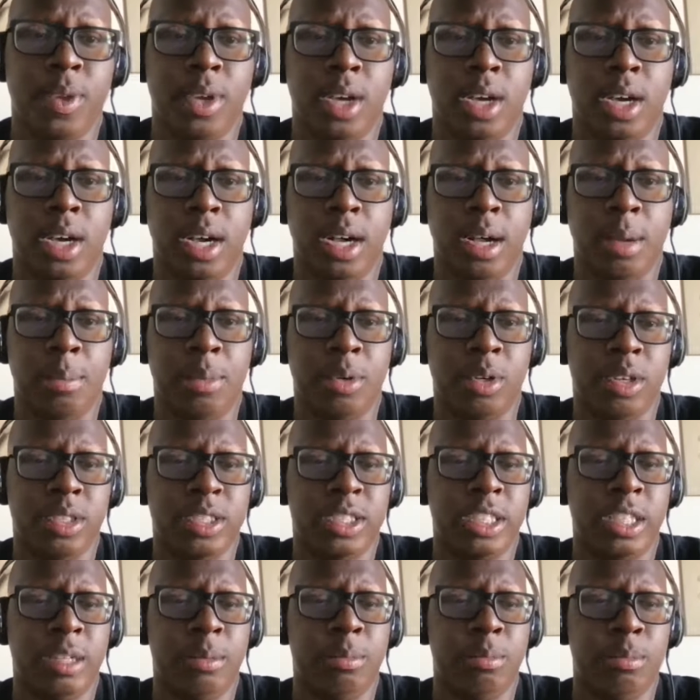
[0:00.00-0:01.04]
But
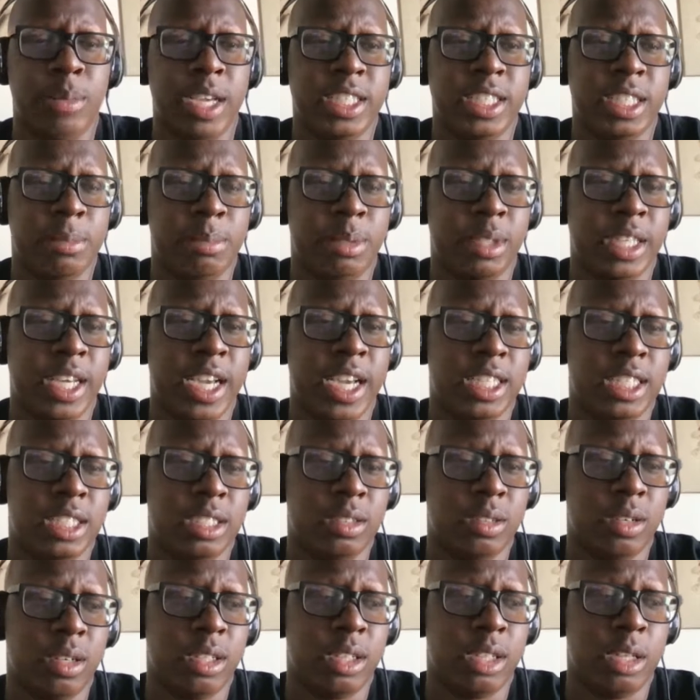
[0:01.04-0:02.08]
also major
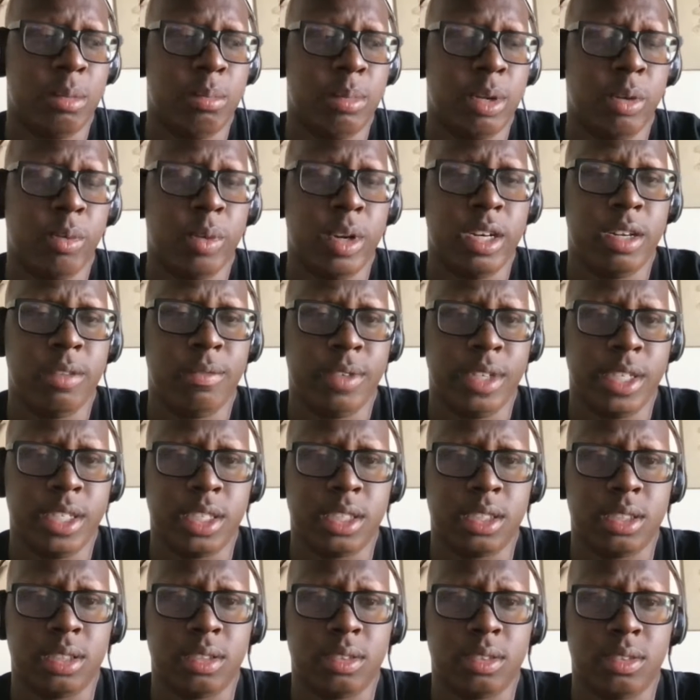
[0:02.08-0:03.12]
implications on the middleweight
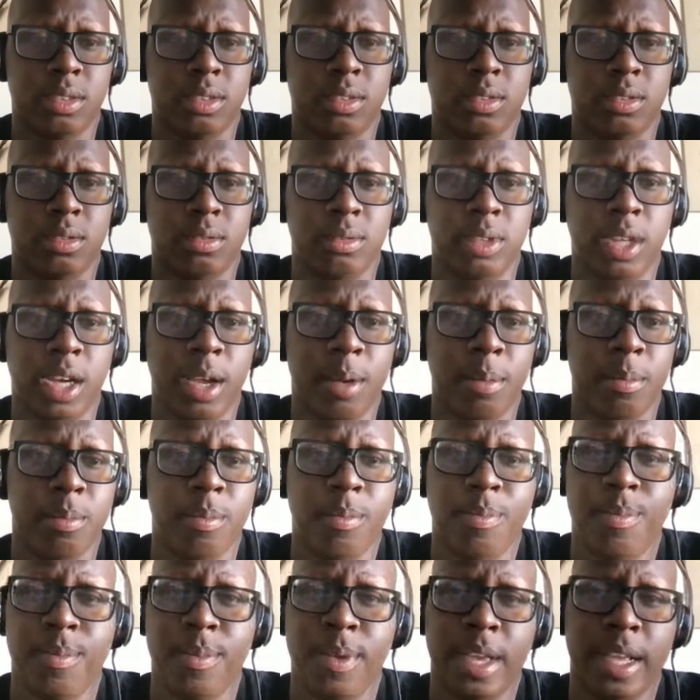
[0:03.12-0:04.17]
division, right?
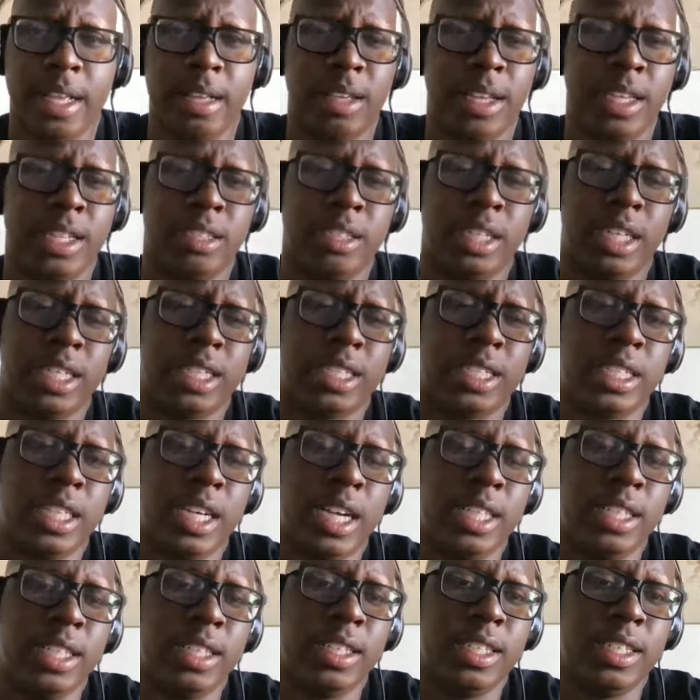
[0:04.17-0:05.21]
Israel
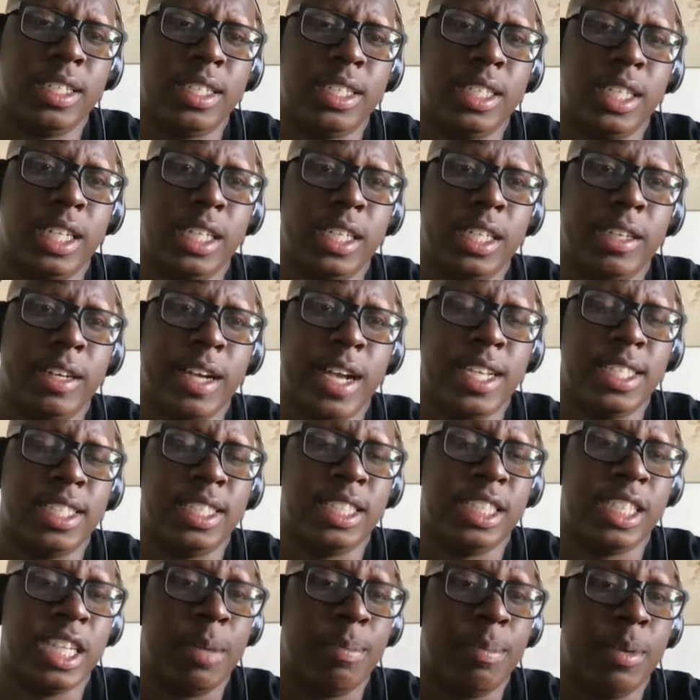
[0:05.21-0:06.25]
Adesanya is sitting there as
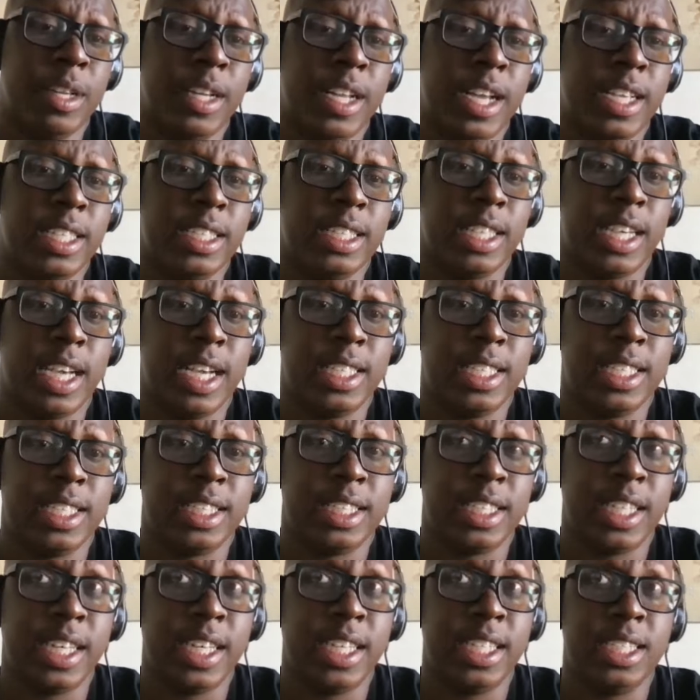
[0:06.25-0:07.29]
champion as it
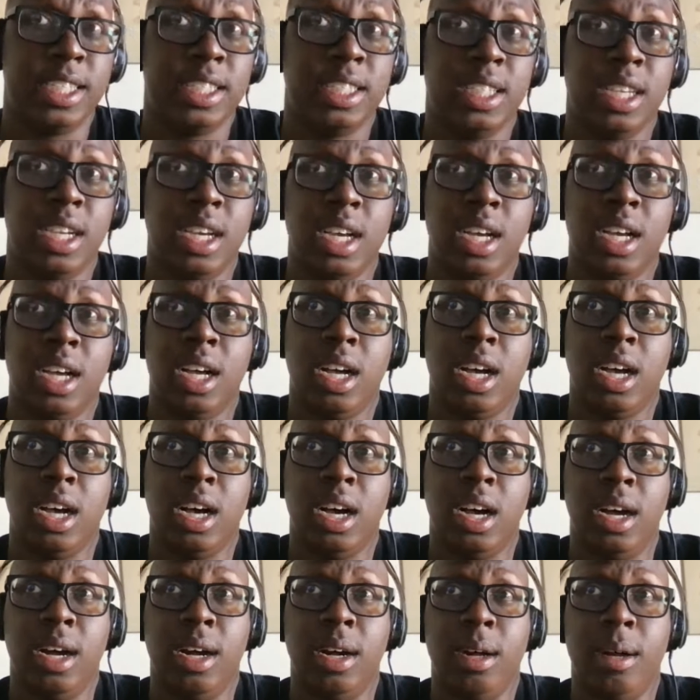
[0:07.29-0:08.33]
stands.
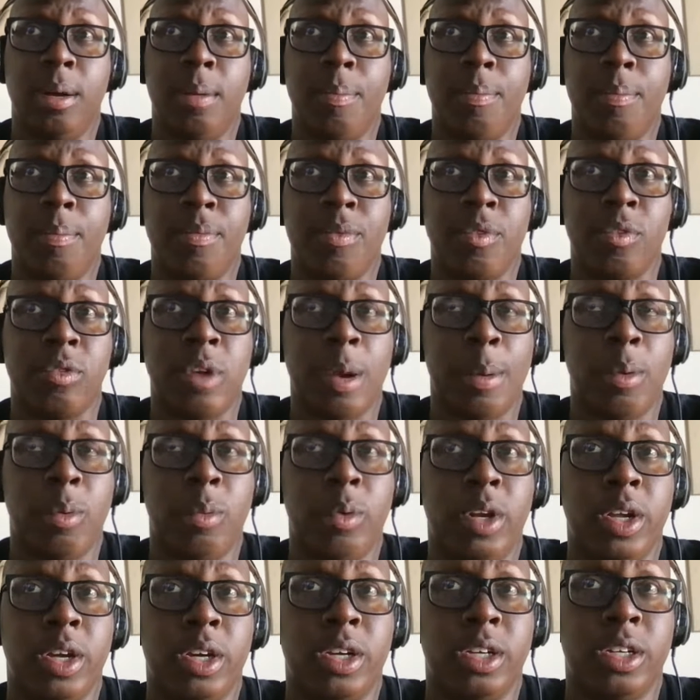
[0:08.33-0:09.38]
Robert
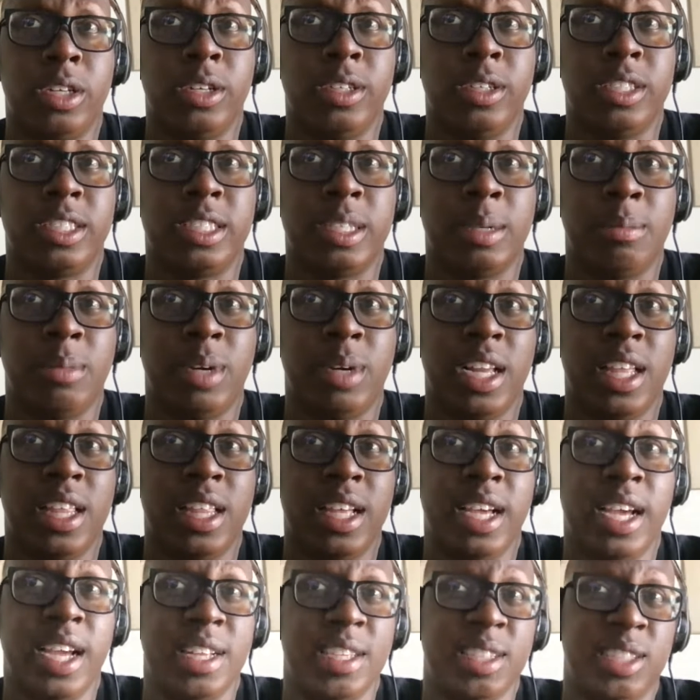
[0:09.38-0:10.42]
Whitaker is somebody
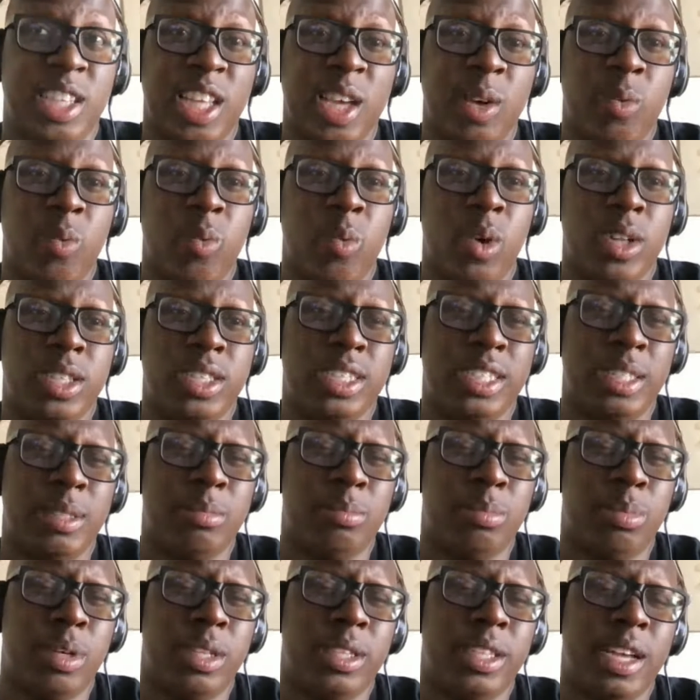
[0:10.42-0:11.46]
that they want to
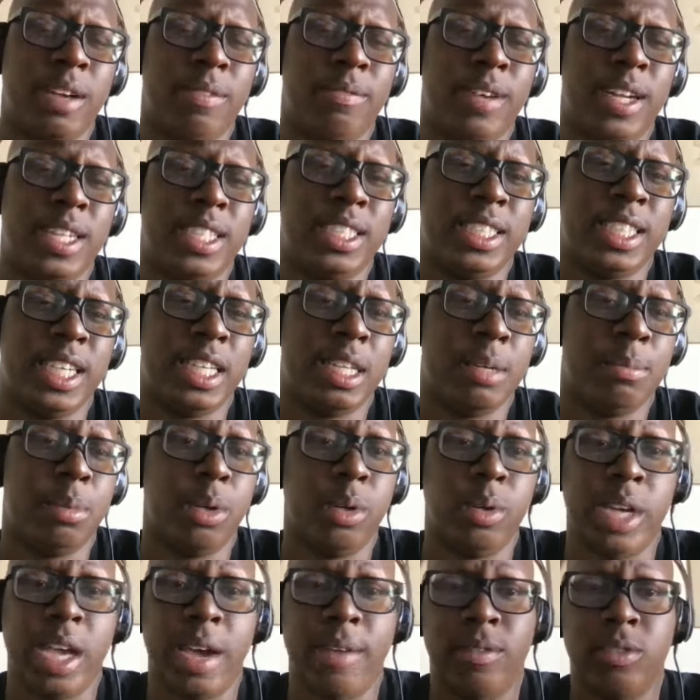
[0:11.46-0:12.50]
put that fight together,
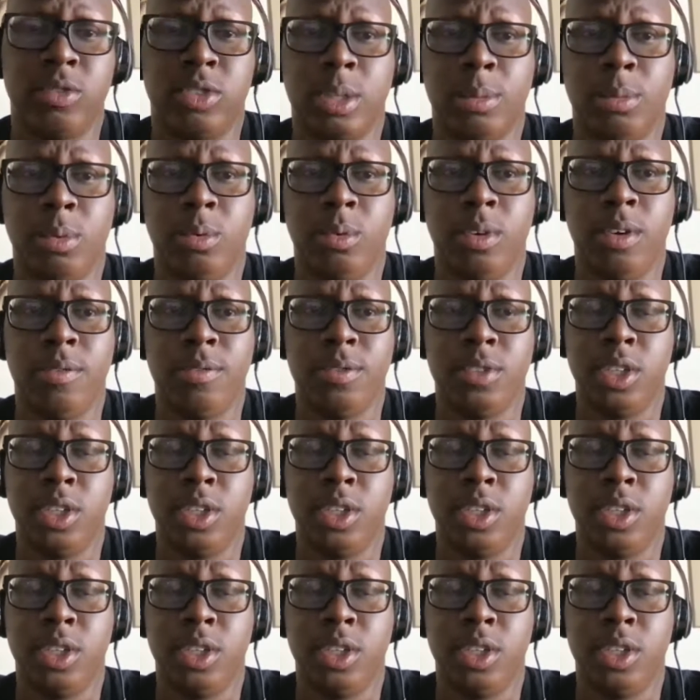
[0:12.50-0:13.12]
but we're having trouble with.